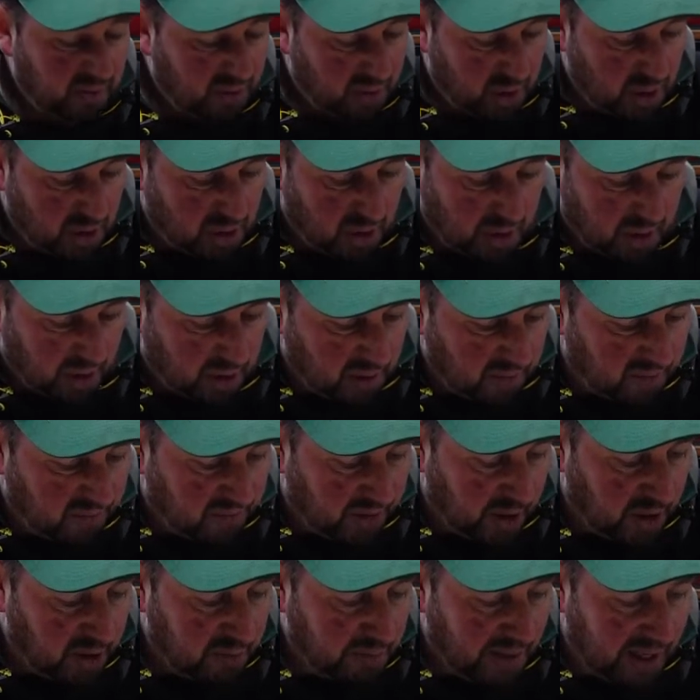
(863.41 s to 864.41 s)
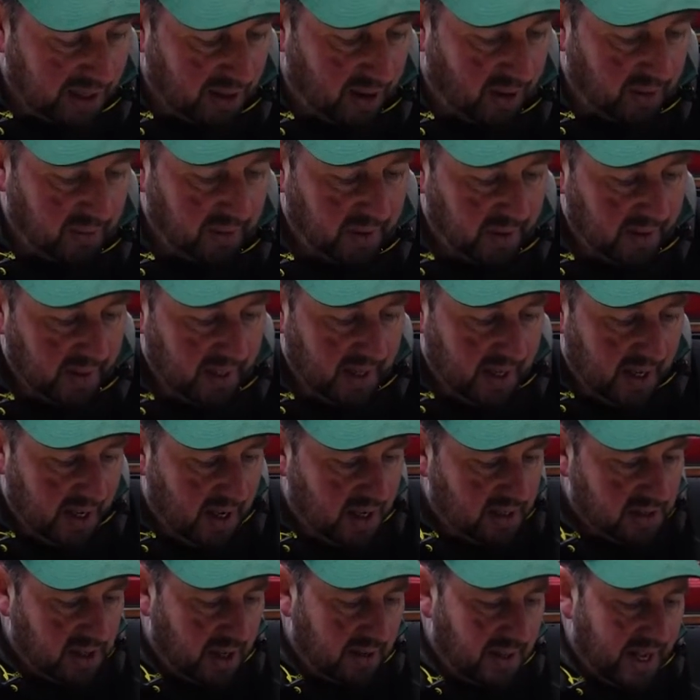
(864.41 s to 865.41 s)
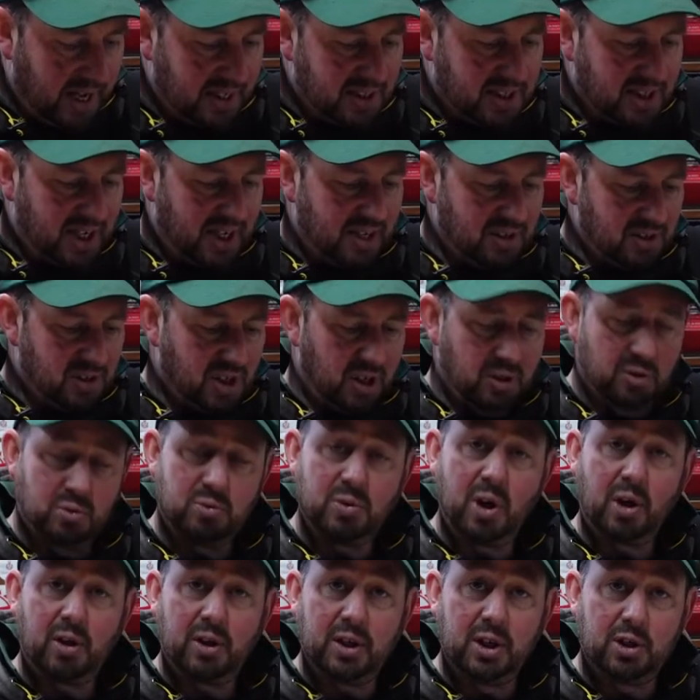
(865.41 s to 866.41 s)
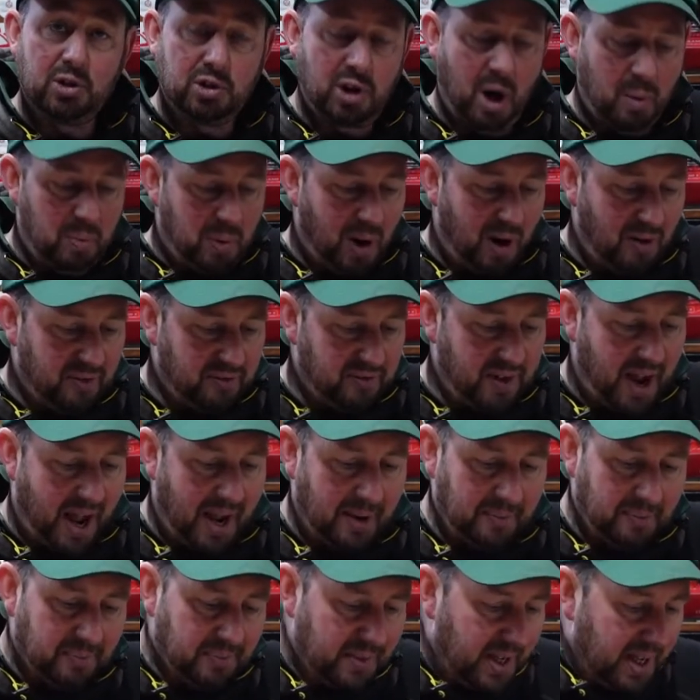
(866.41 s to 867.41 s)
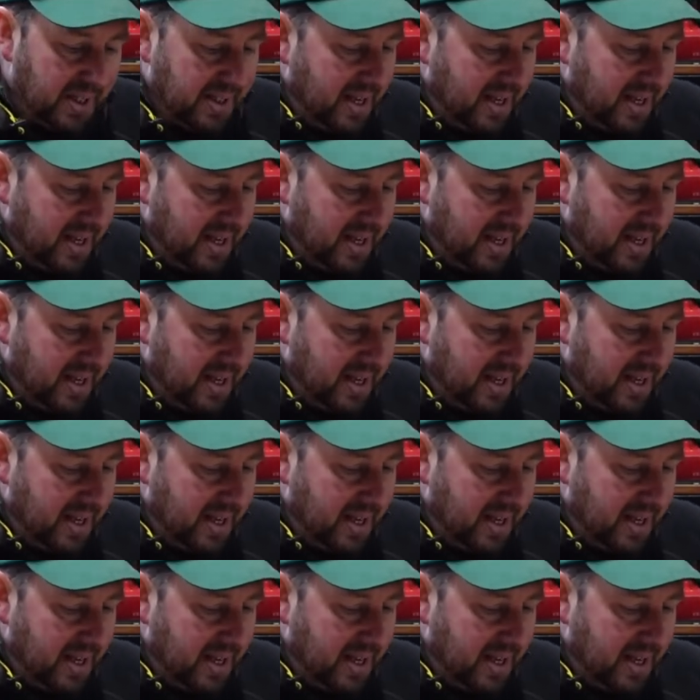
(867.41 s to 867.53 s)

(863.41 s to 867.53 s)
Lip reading: just a few mil on. So that's it. So it's not going to drop off now. And